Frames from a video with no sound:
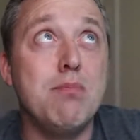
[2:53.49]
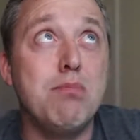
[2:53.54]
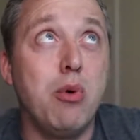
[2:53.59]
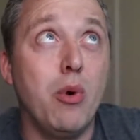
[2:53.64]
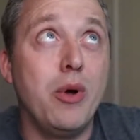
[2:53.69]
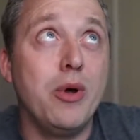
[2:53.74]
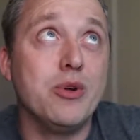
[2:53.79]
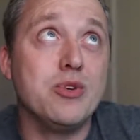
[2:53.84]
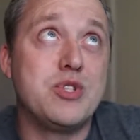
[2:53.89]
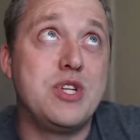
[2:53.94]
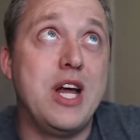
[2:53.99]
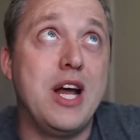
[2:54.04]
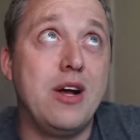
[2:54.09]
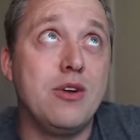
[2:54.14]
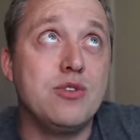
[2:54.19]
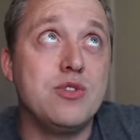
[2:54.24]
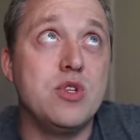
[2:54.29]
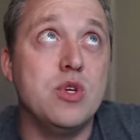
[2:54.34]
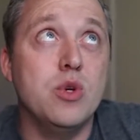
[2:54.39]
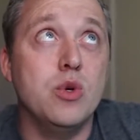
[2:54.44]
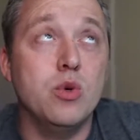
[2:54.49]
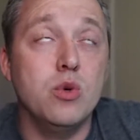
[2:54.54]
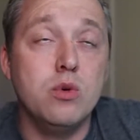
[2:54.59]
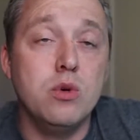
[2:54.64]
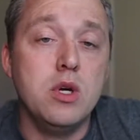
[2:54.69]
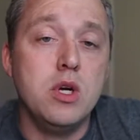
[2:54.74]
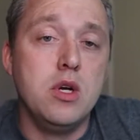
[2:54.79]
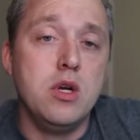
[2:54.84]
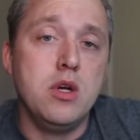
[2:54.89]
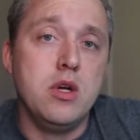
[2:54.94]
it boils down
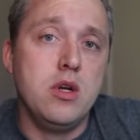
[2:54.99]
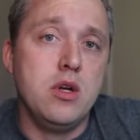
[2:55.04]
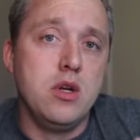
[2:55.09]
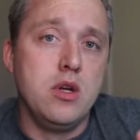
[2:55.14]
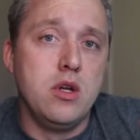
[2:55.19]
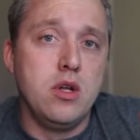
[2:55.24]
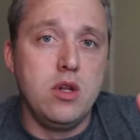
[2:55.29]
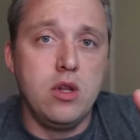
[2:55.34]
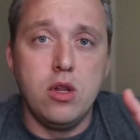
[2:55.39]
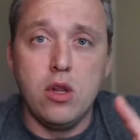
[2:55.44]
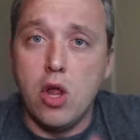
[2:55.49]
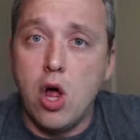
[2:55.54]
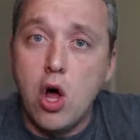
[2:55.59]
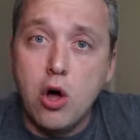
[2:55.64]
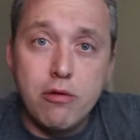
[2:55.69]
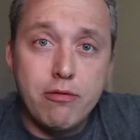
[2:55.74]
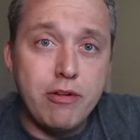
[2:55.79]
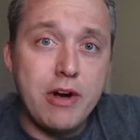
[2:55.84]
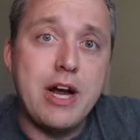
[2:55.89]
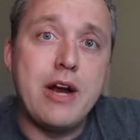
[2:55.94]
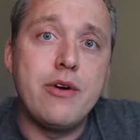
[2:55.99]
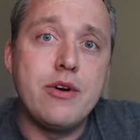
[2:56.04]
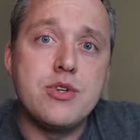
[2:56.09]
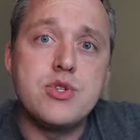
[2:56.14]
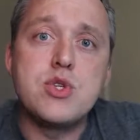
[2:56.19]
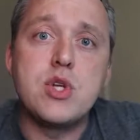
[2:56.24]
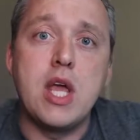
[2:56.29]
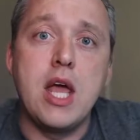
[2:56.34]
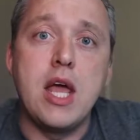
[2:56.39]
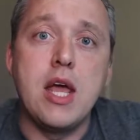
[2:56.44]
to long
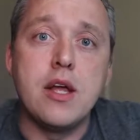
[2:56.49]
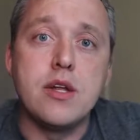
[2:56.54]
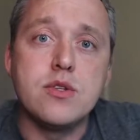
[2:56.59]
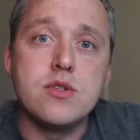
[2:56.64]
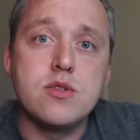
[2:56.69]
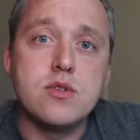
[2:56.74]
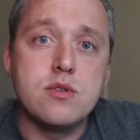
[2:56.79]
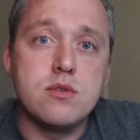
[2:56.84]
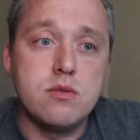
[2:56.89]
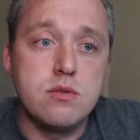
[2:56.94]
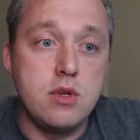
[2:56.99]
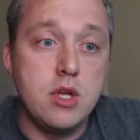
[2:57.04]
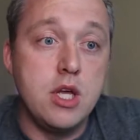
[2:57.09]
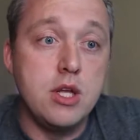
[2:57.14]
virus scans.